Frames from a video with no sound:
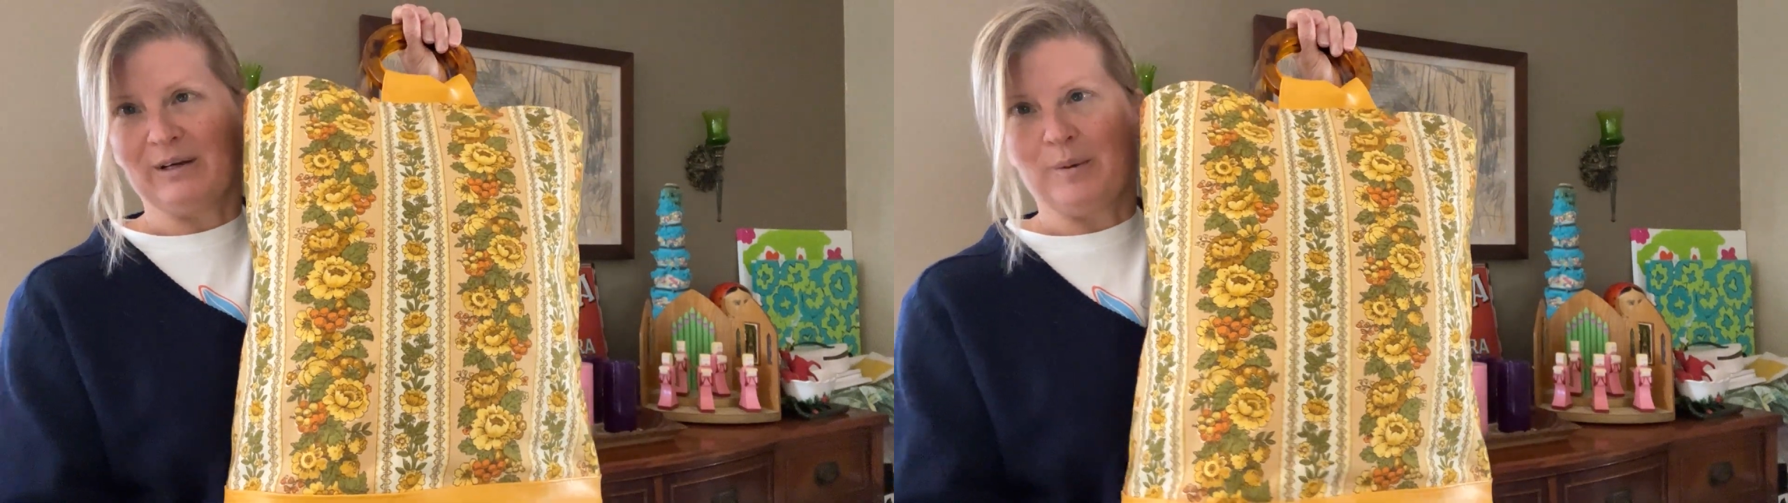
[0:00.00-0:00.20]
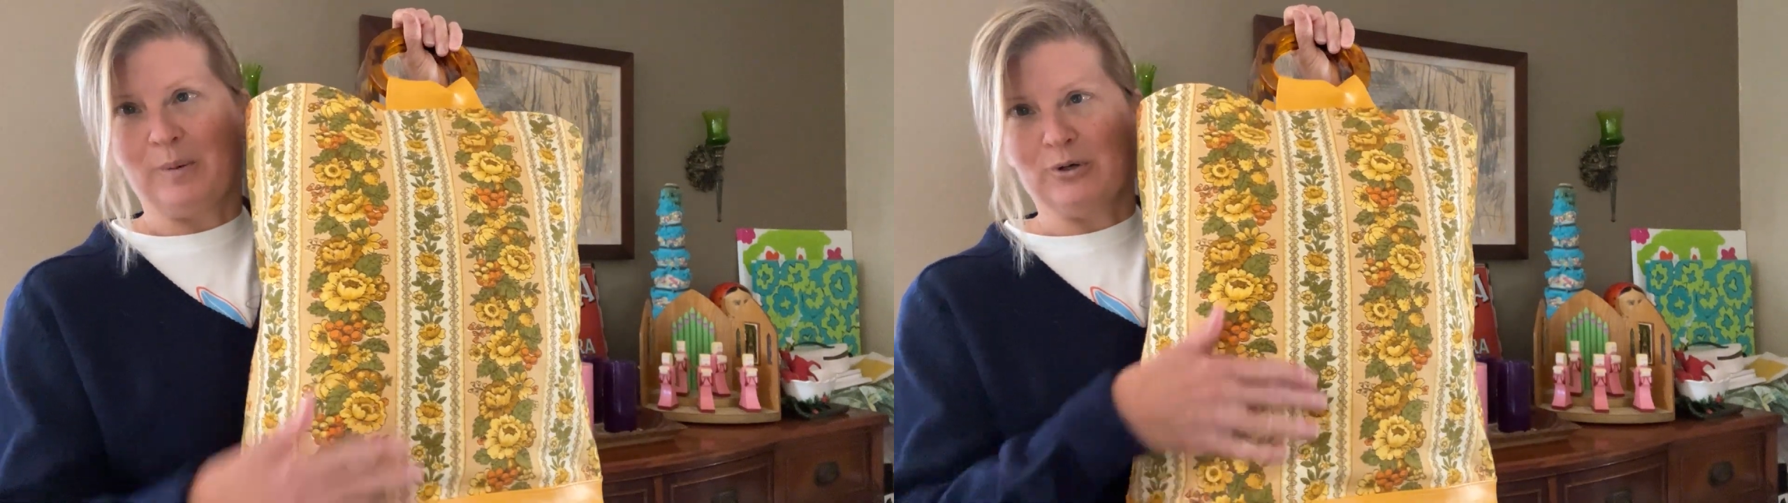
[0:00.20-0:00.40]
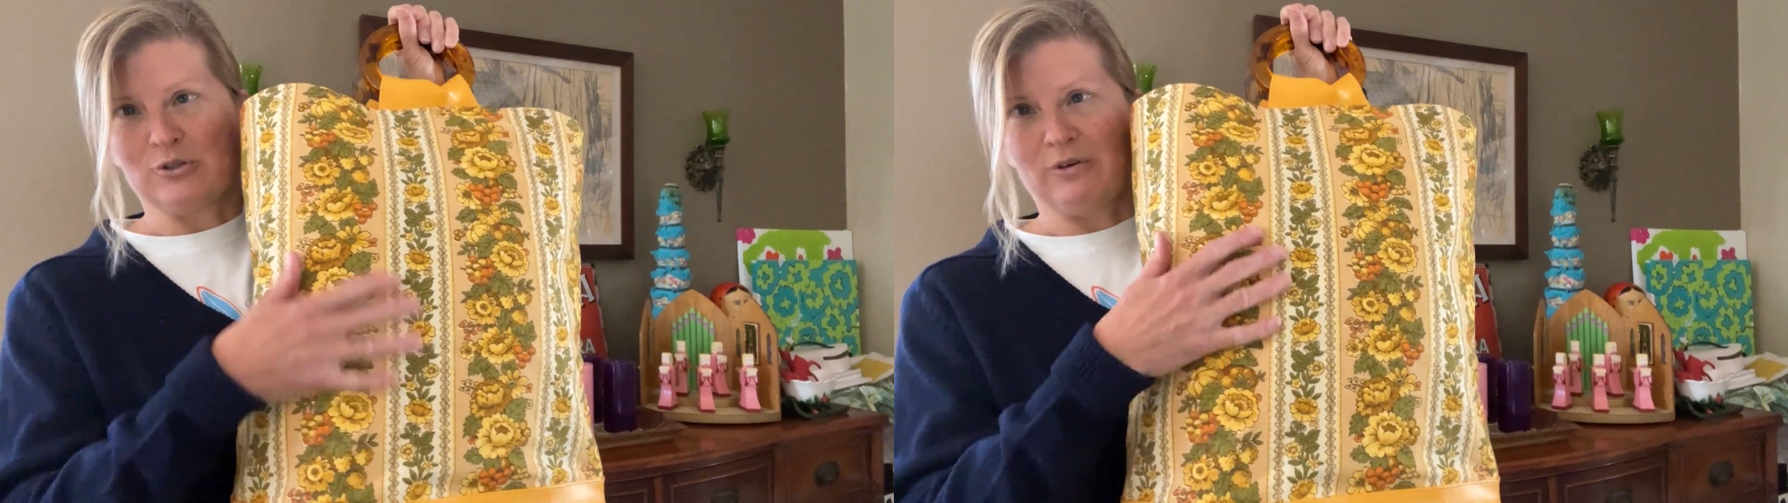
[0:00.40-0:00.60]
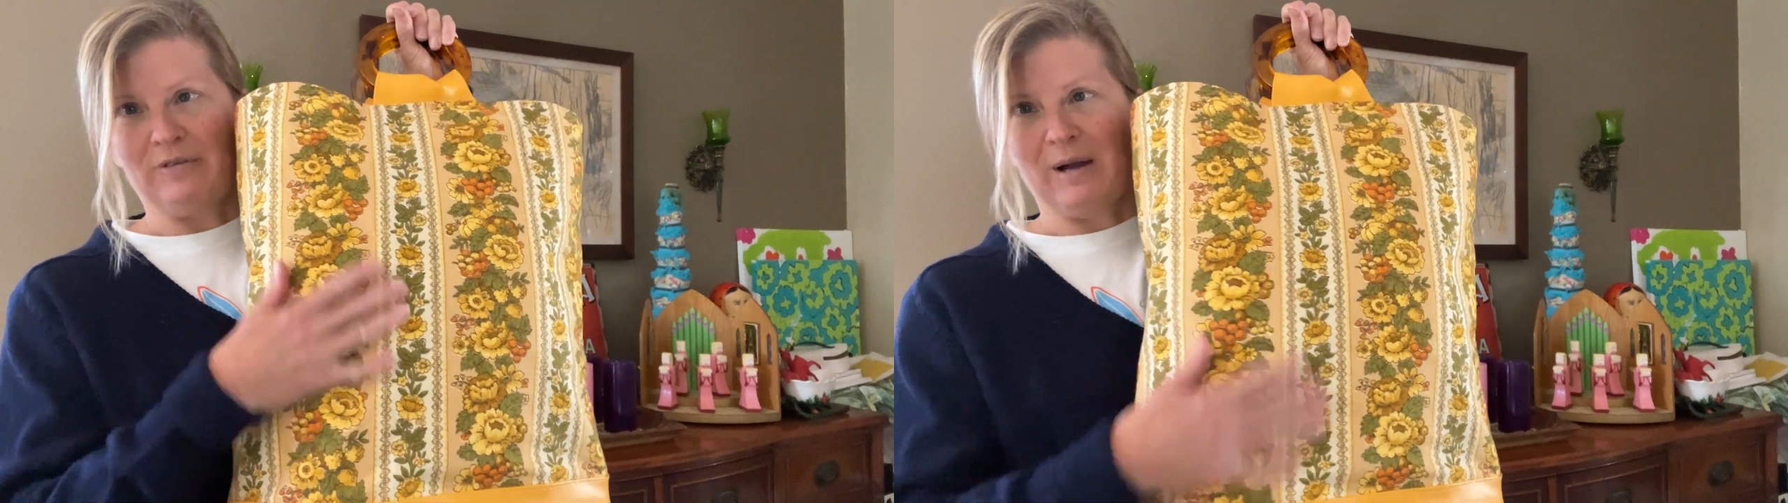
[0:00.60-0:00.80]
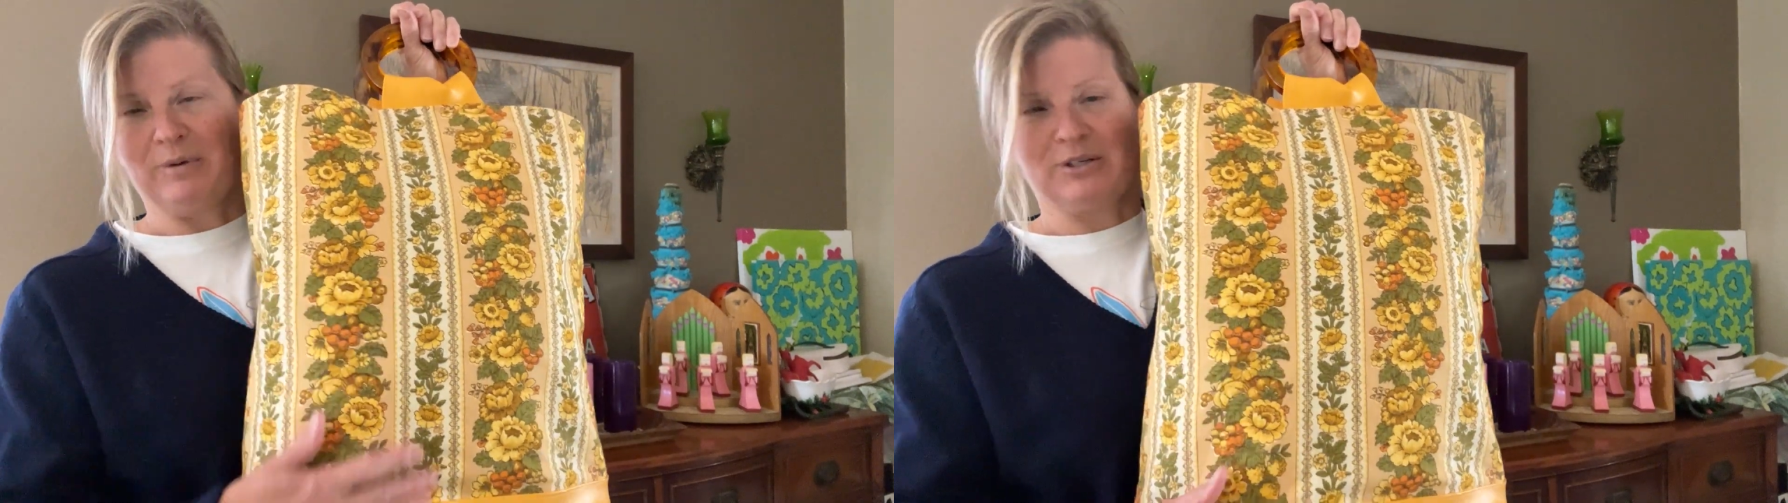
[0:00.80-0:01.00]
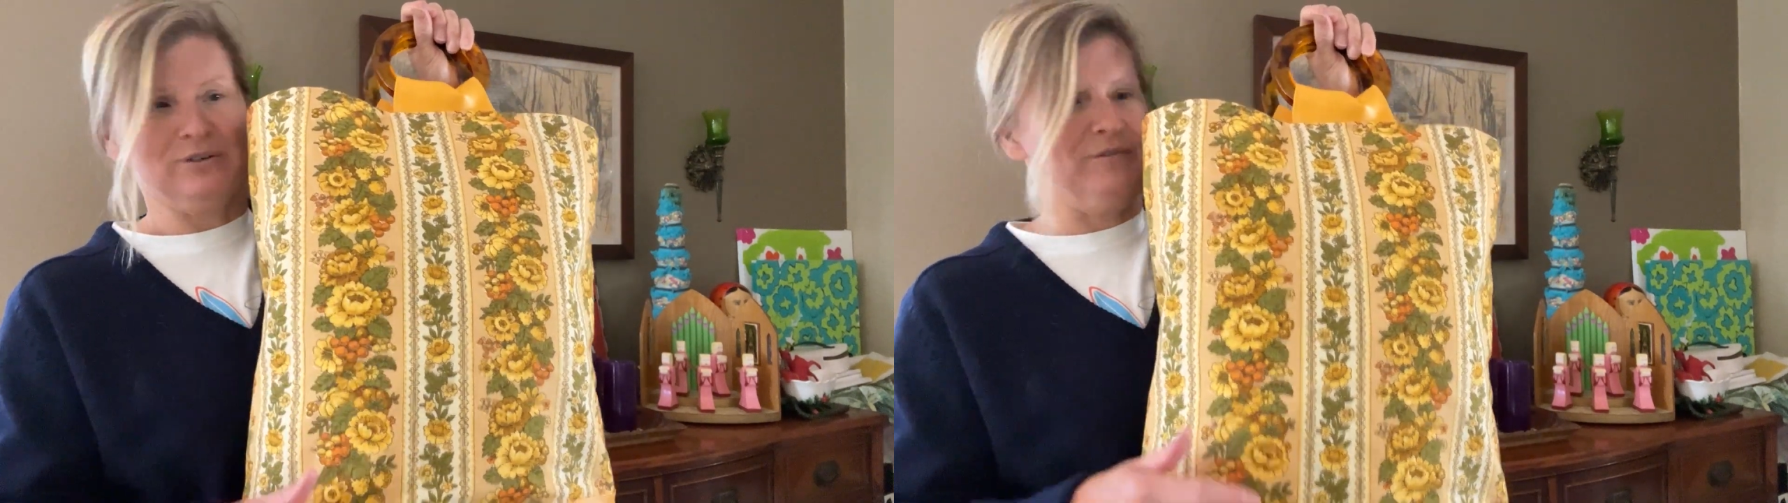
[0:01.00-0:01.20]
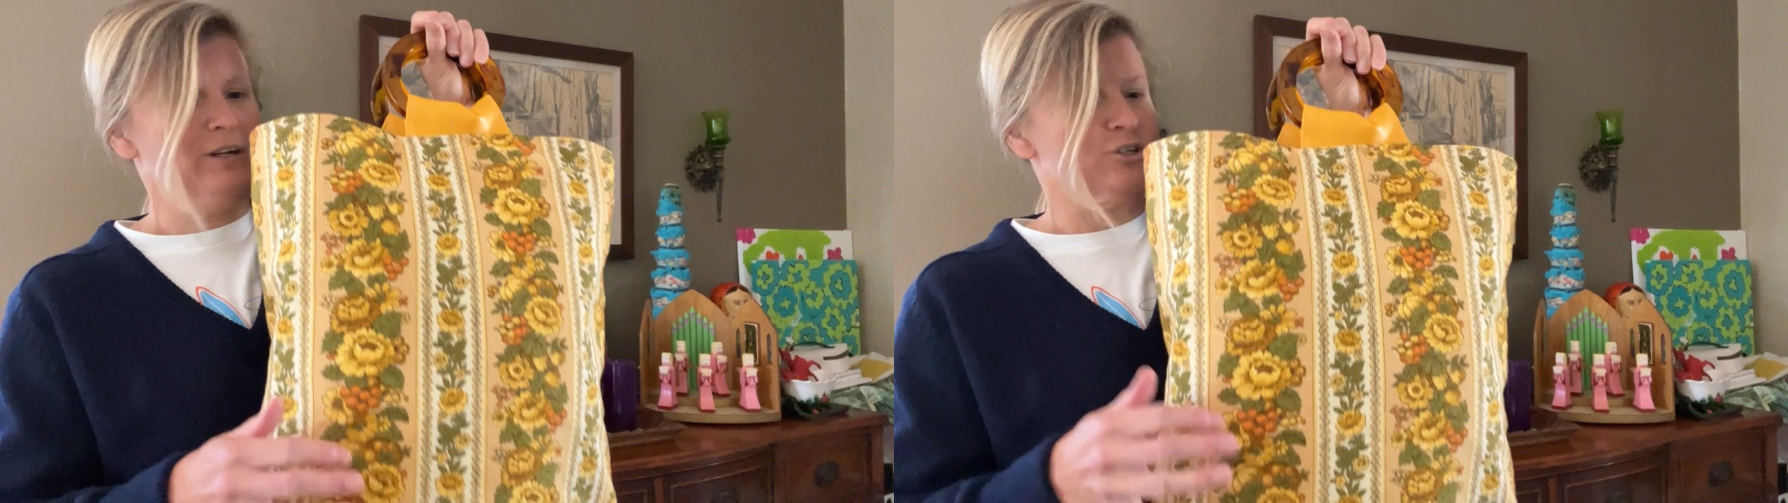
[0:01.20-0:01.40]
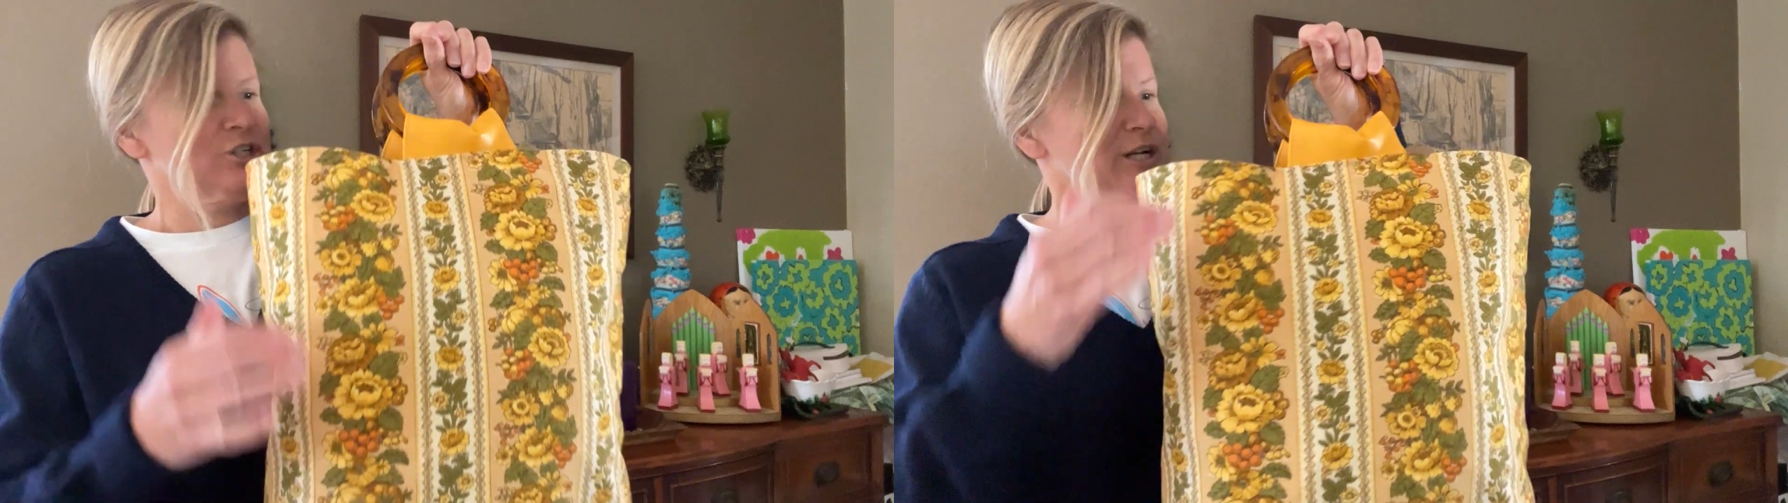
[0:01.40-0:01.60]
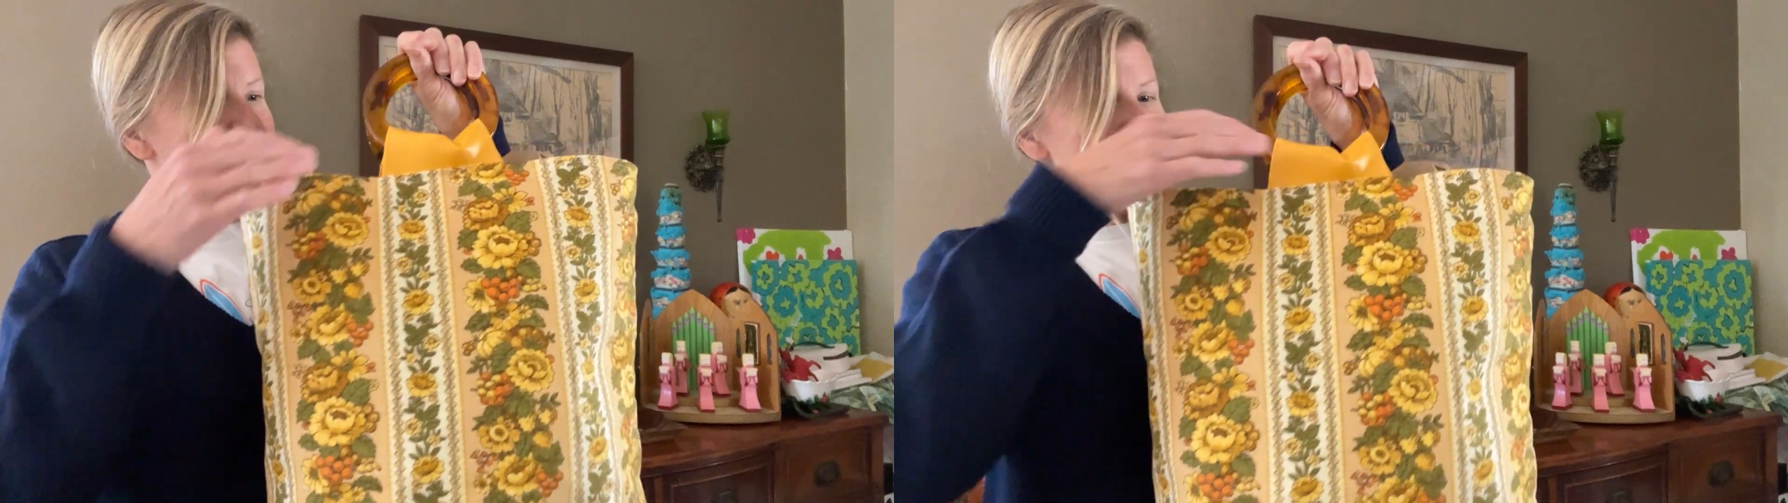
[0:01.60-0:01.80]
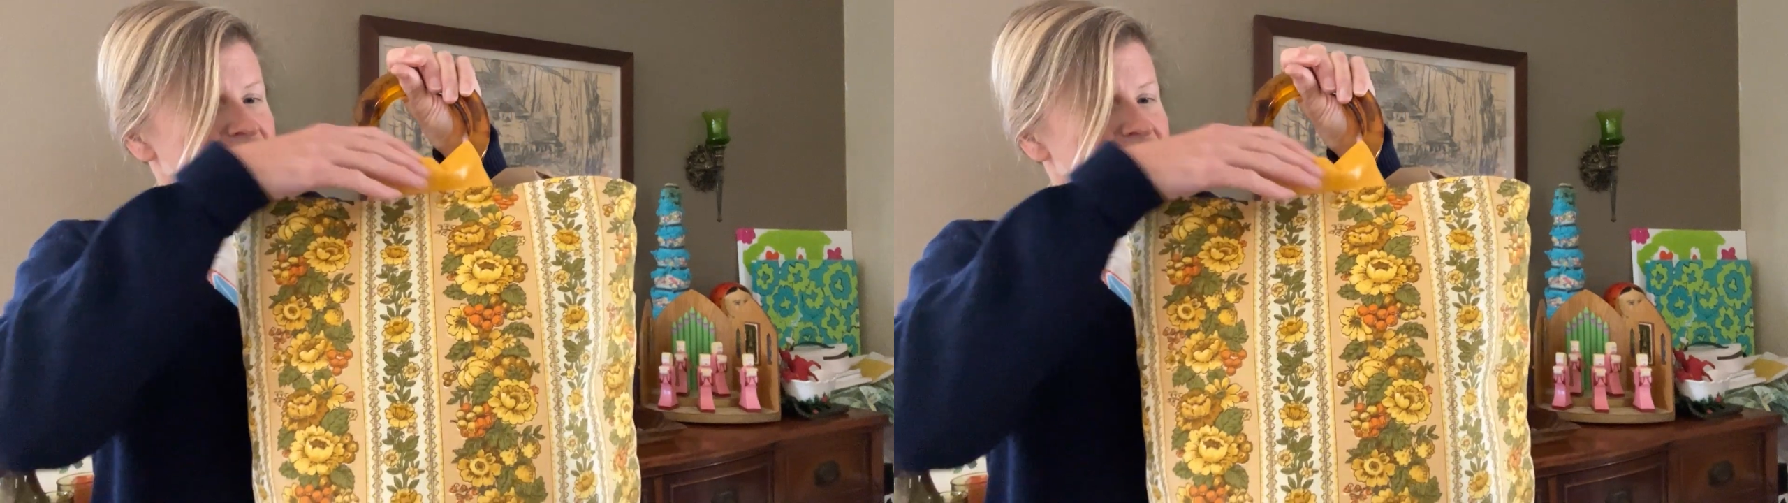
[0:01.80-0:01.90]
upholstery fabric to finish it.